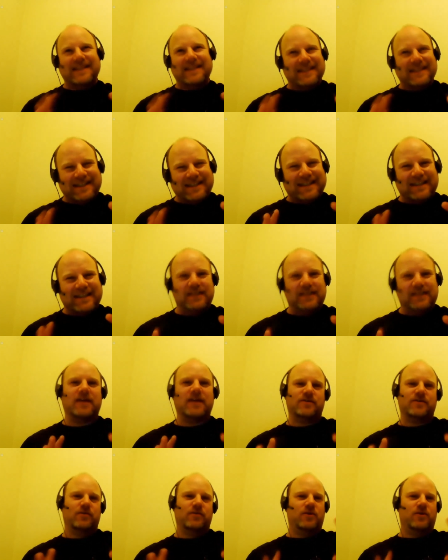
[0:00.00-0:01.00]
ee, not
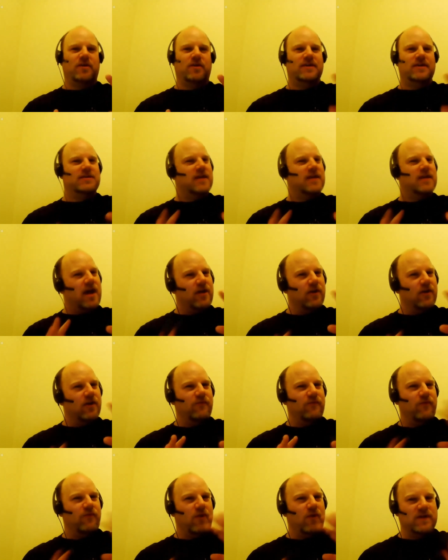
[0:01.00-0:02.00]
so good. That's not her
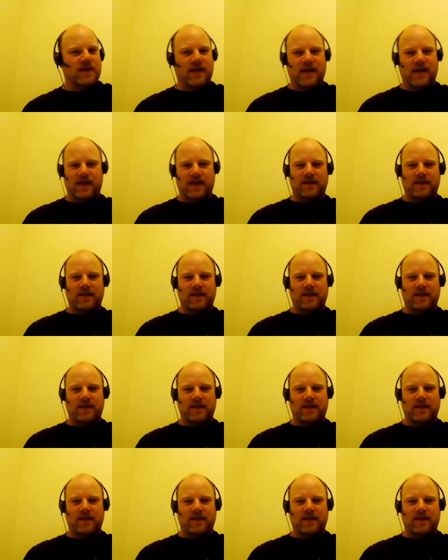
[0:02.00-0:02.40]
forte.